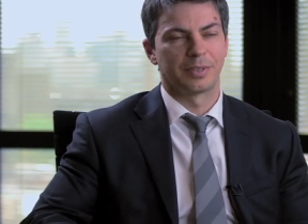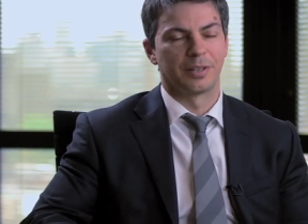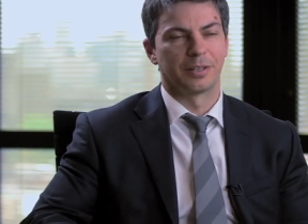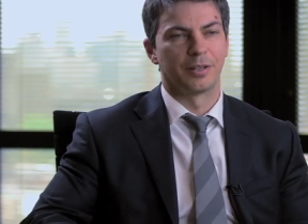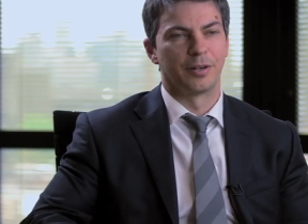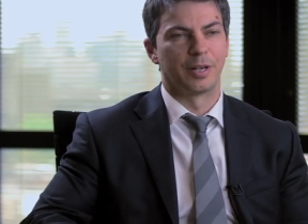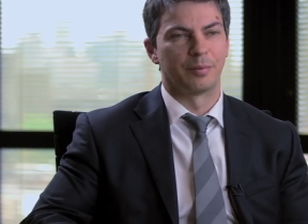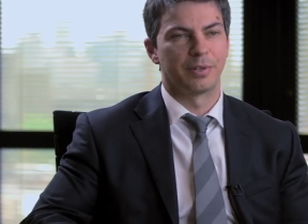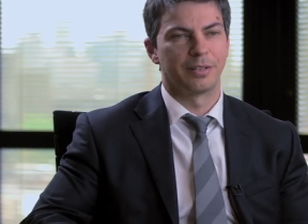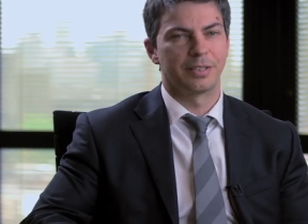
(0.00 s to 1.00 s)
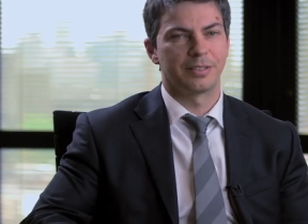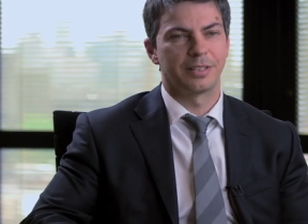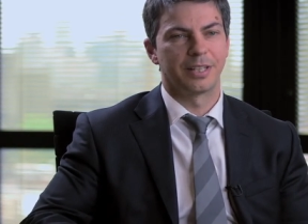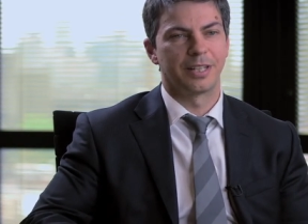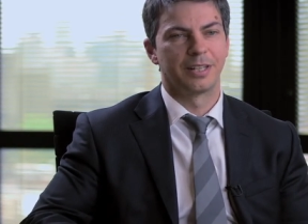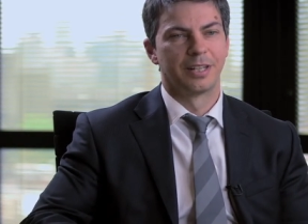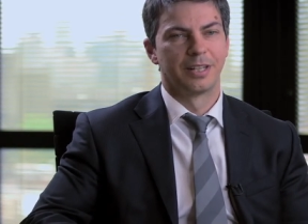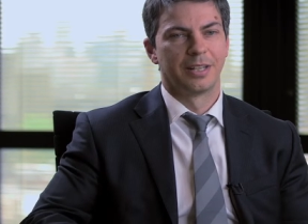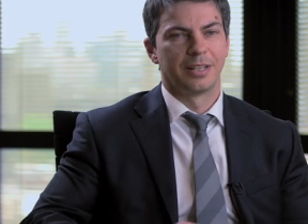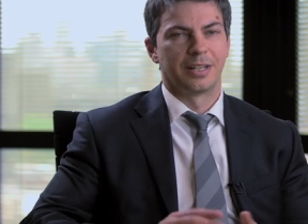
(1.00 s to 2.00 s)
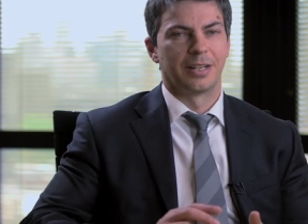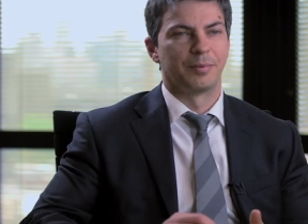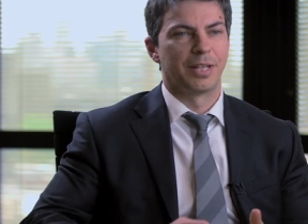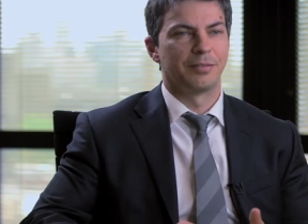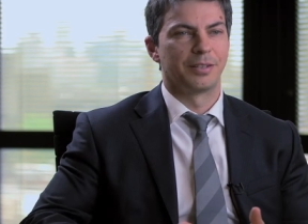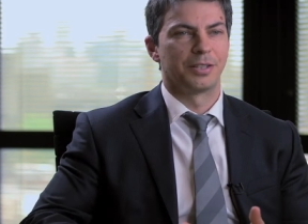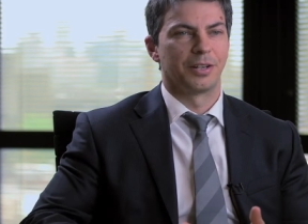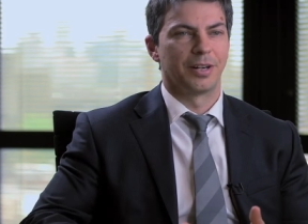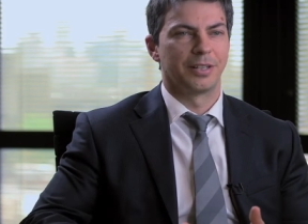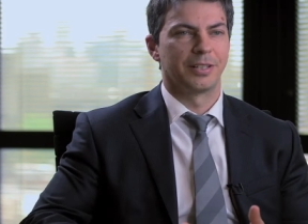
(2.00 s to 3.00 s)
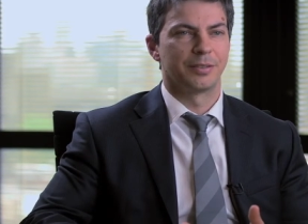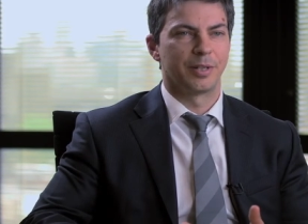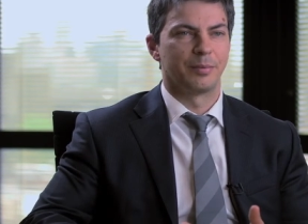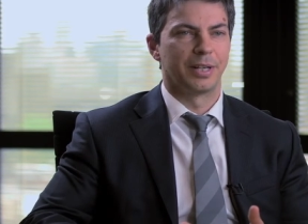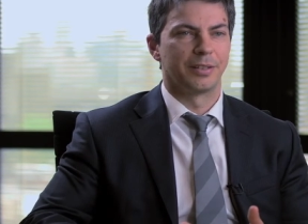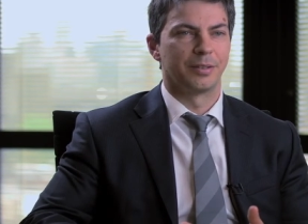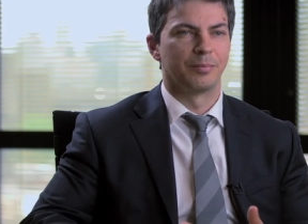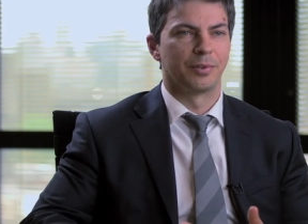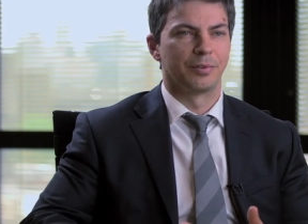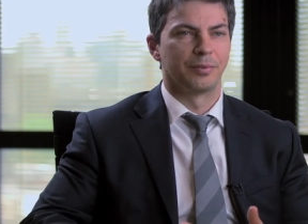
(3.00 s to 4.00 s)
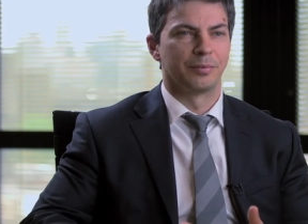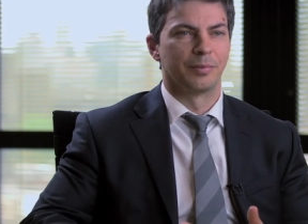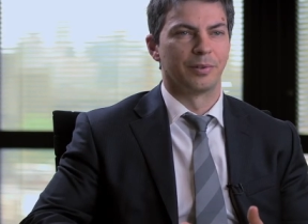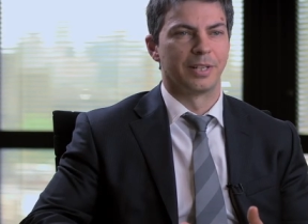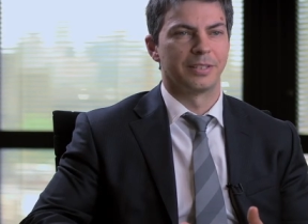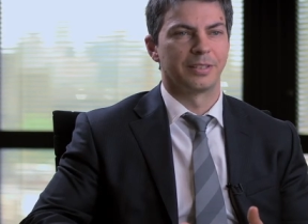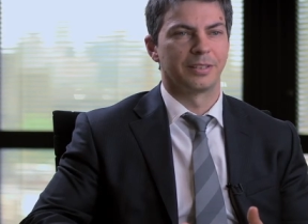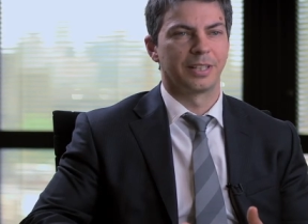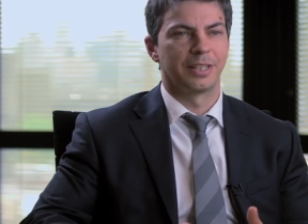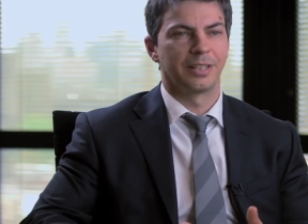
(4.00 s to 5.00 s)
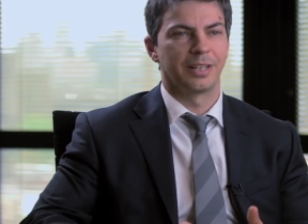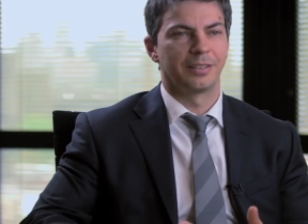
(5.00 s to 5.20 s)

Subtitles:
occurring previously. Even China has rebounded more recently,